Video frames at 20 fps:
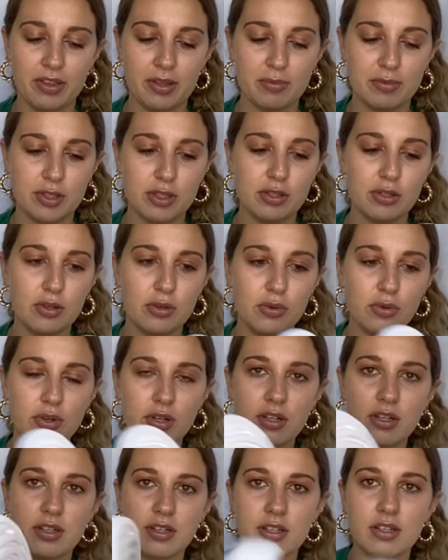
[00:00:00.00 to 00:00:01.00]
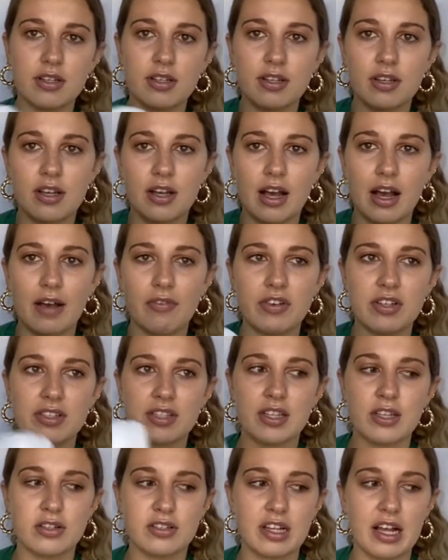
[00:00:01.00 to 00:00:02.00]
soon obviously
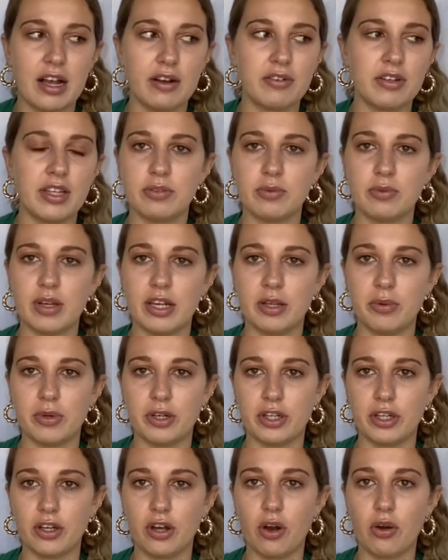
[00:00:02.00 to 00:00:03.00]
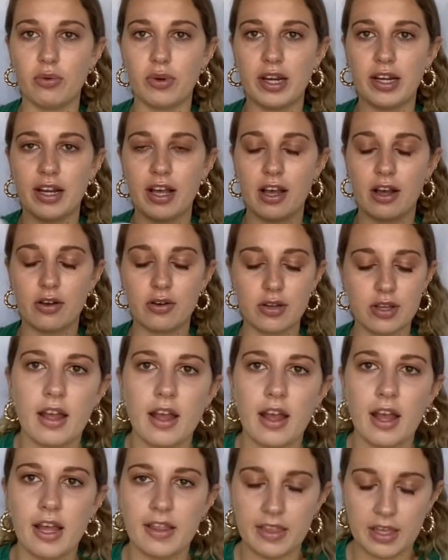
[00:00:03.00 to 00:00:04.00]
there's not really anywhere to go right now
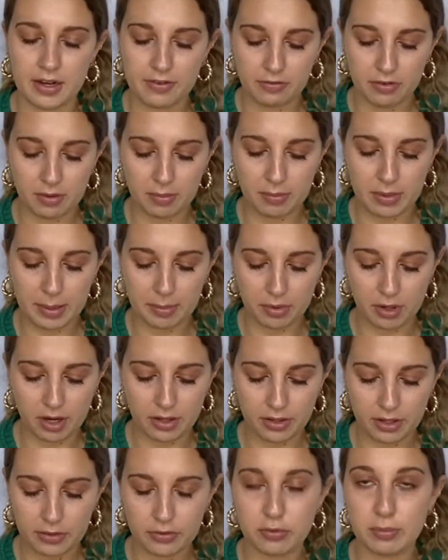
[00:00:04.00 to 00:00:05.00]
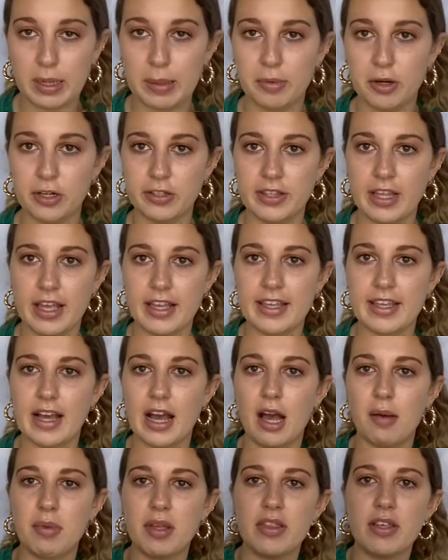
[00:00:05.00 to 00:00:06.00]
and then from my brother for my birthday he got
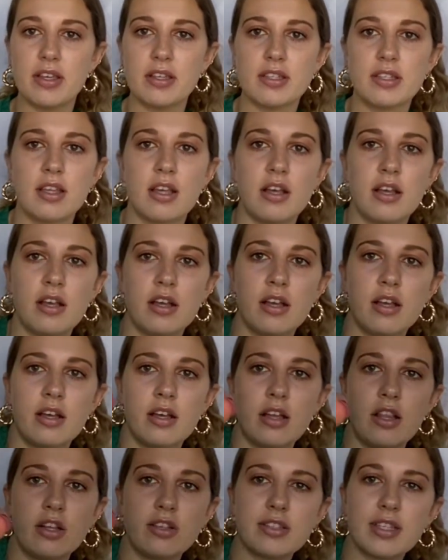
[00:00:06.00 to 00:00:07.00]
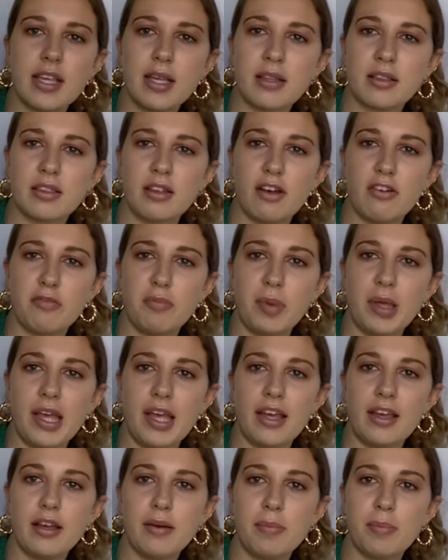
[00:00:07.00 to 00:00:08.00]
me this looks like love pink
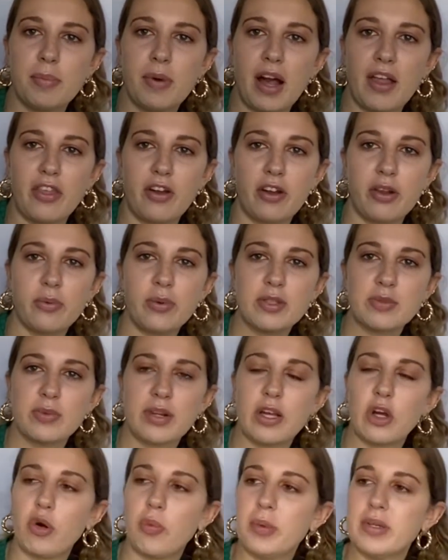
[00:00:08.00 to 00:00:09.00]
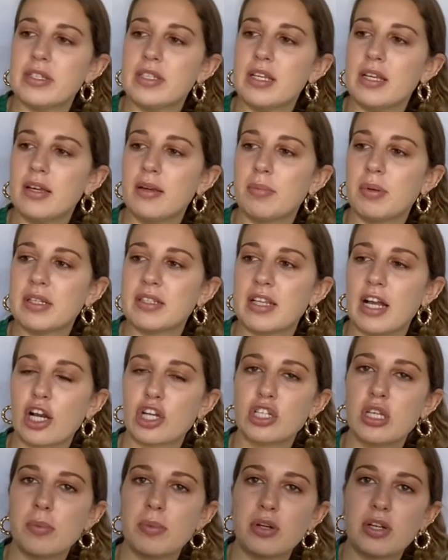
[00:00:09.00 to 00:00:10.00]
i thought it was when i opened it but it's actually a
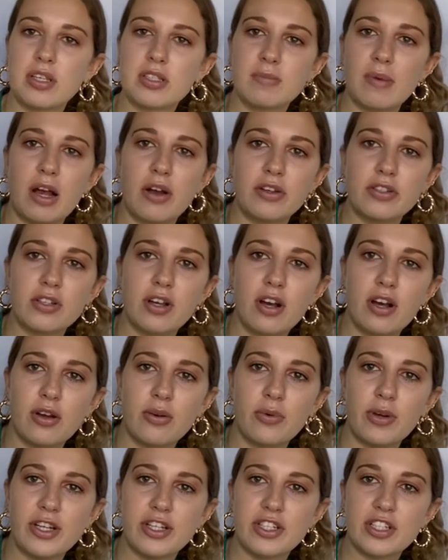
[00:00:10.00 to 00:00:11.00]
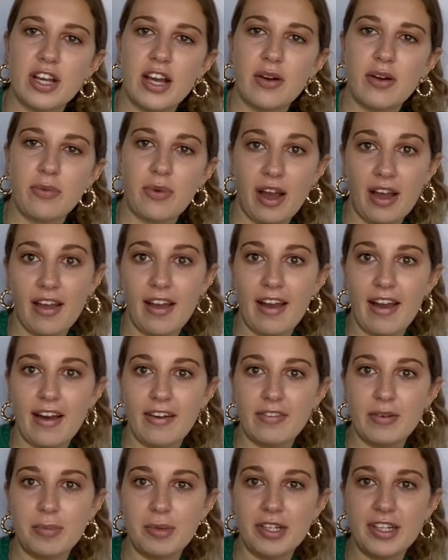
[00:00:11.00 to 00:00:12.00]
bernese mountain dog which i have a
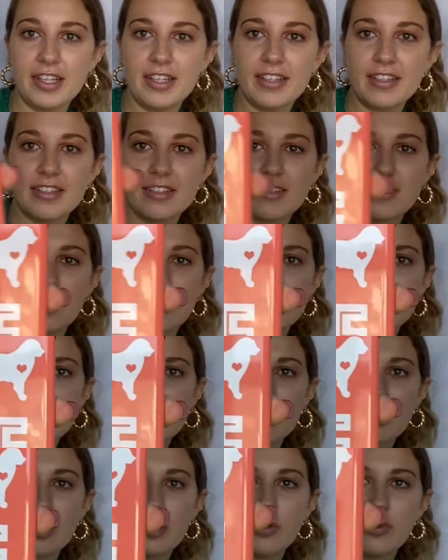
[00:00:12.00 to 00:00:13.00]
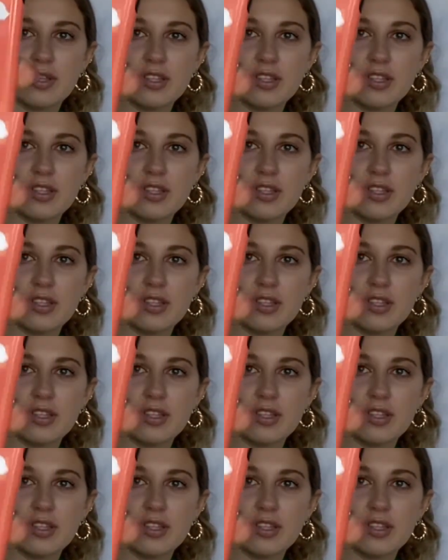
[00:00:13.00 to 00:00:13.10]
bernese so this is the cutest